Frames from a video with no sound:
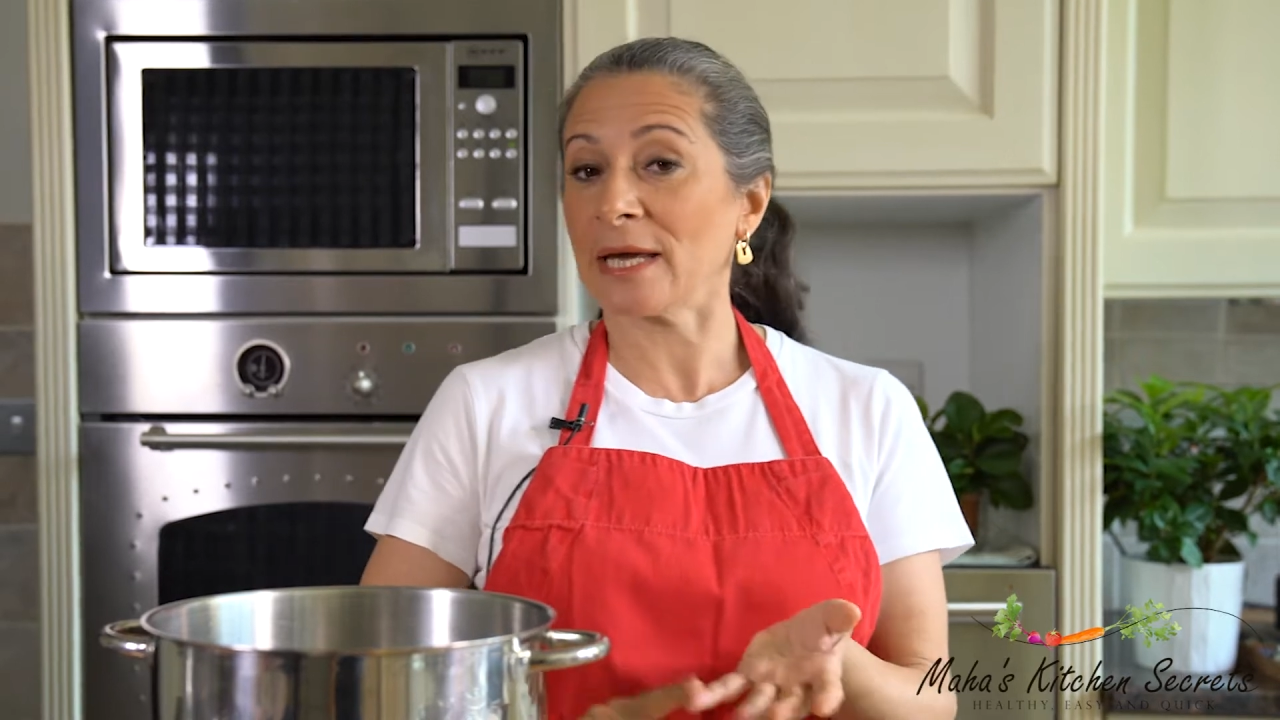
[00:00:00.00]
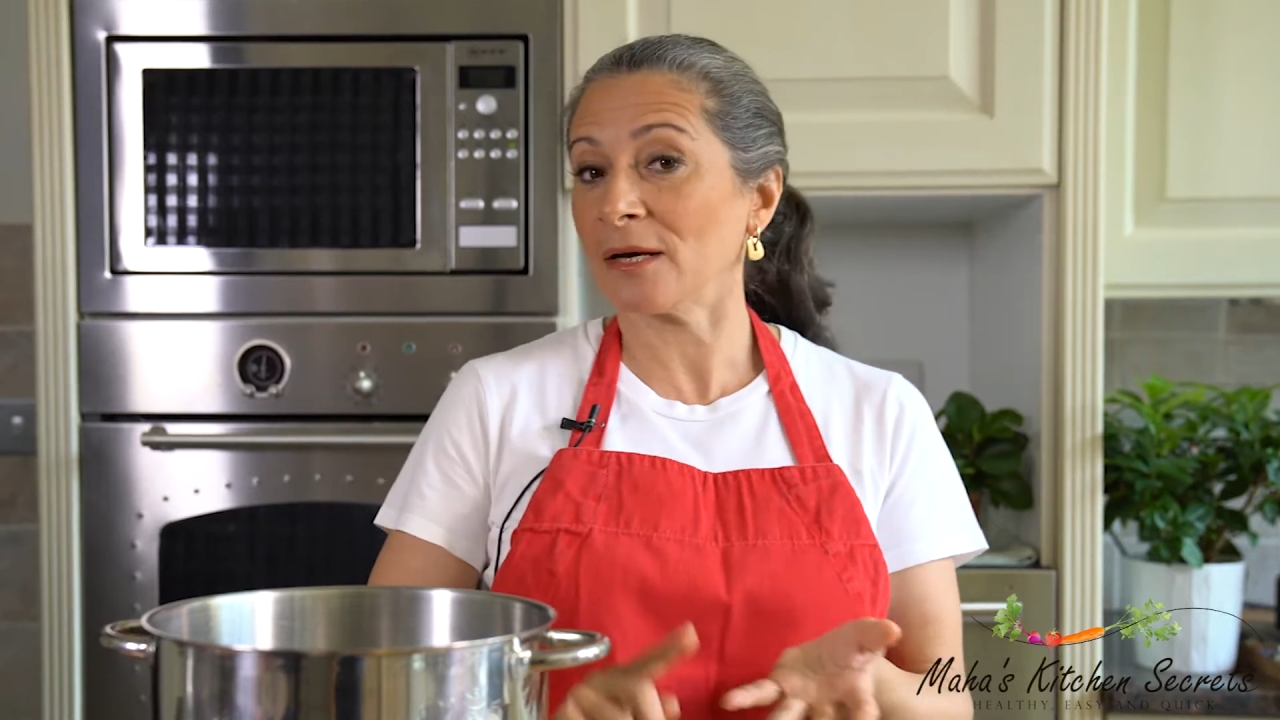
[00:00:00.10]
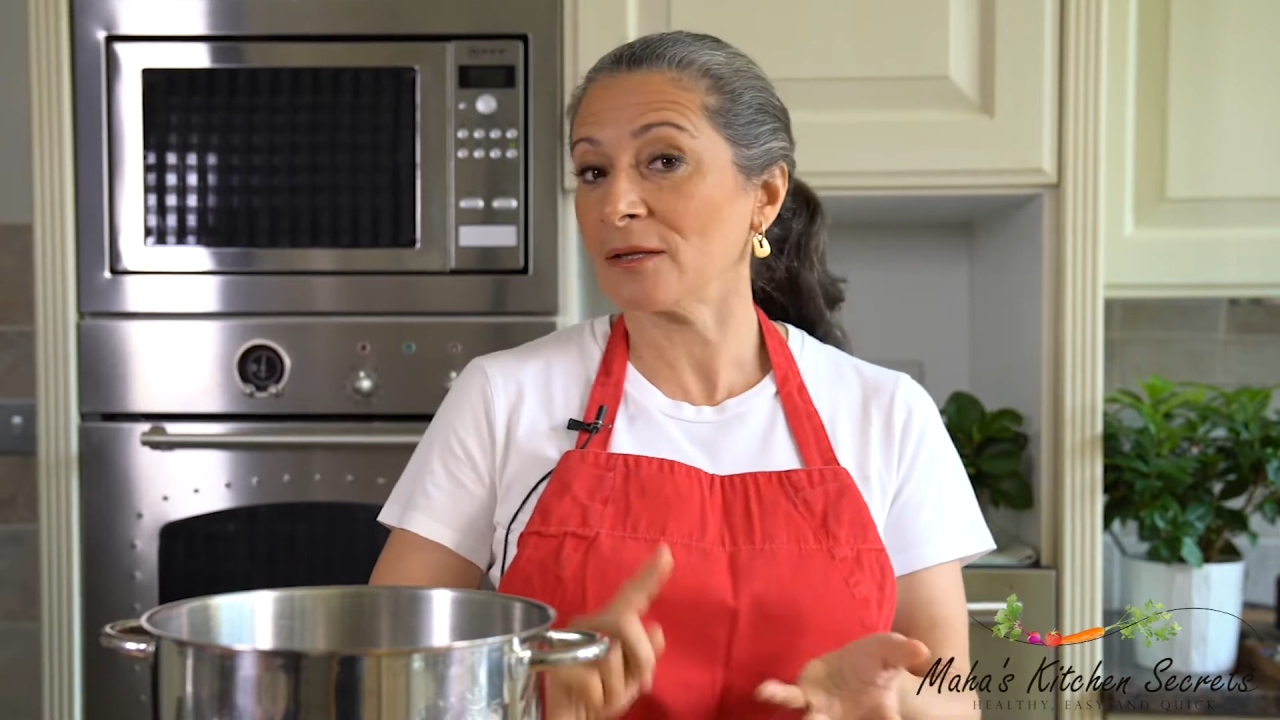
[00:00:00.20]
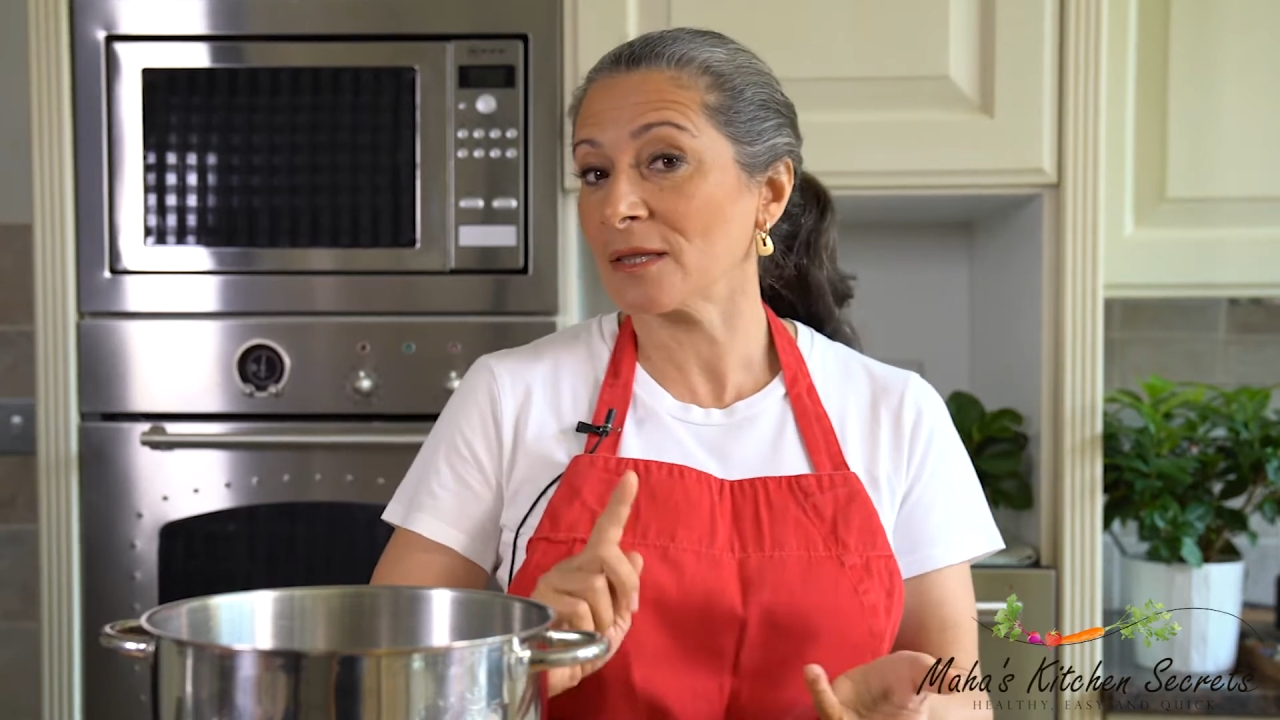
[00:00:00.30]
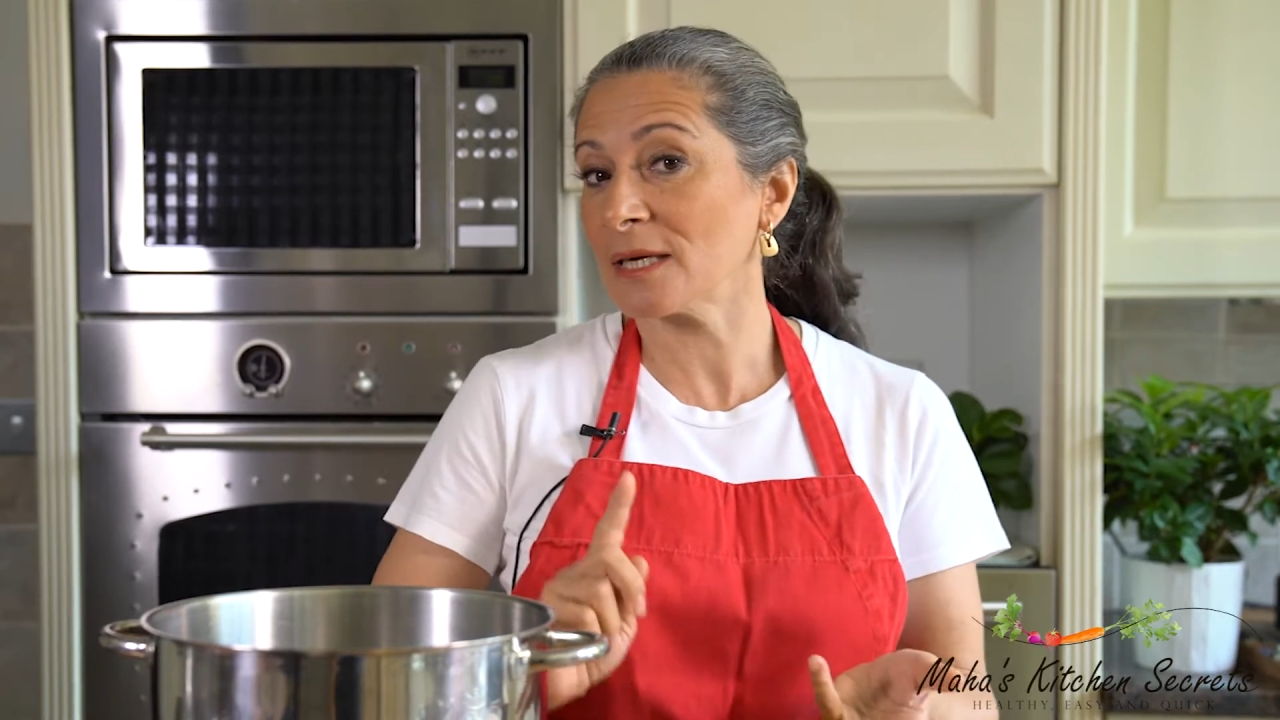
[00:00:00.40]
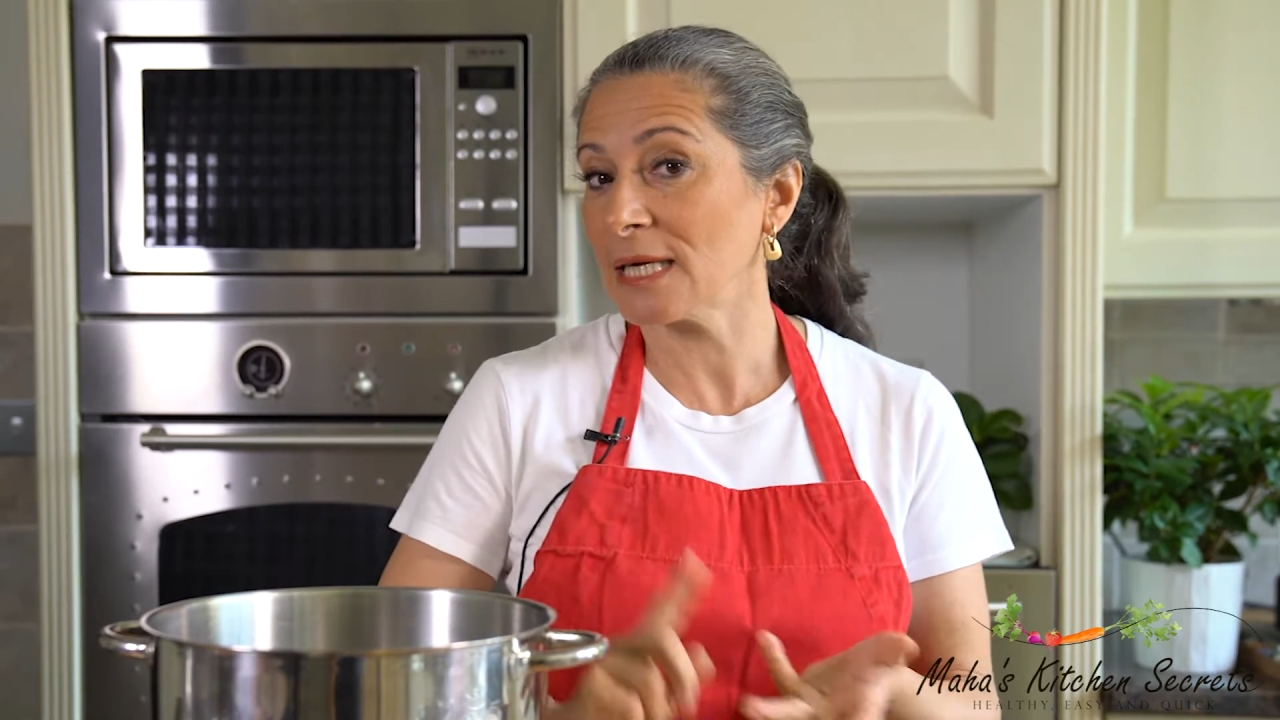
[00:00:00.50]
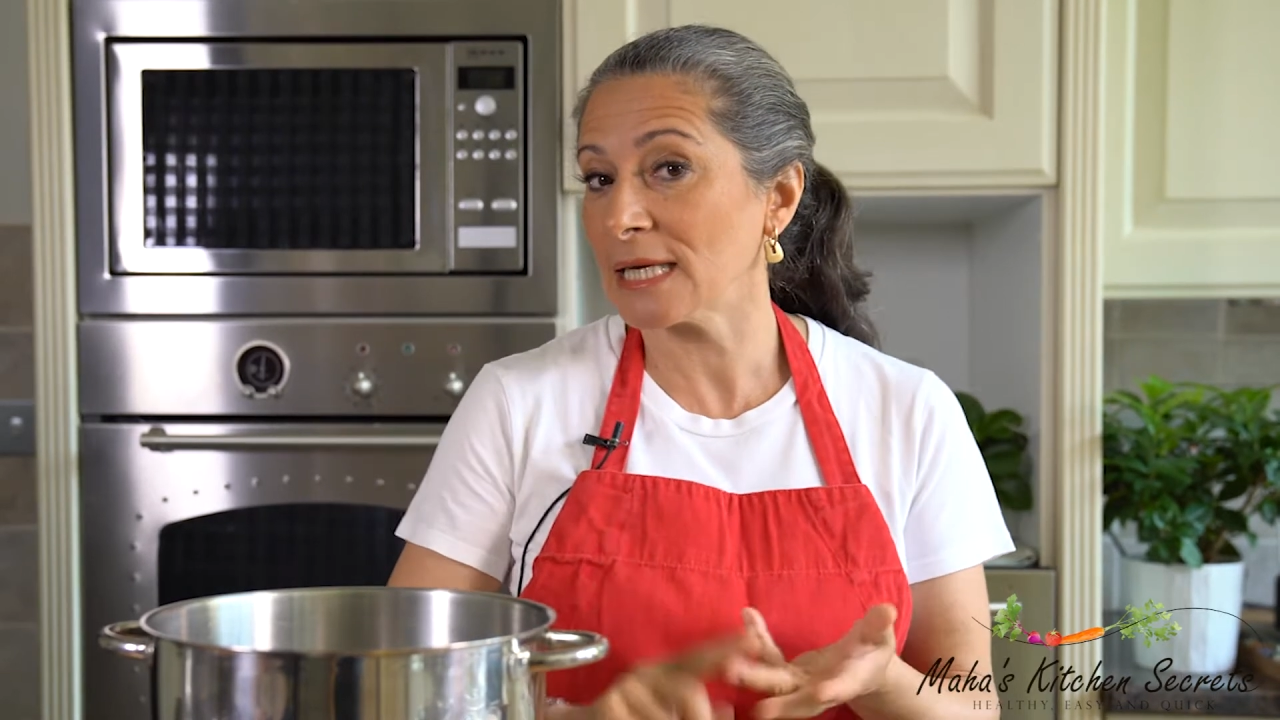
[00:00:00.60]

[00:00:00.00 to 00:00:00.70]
healthy,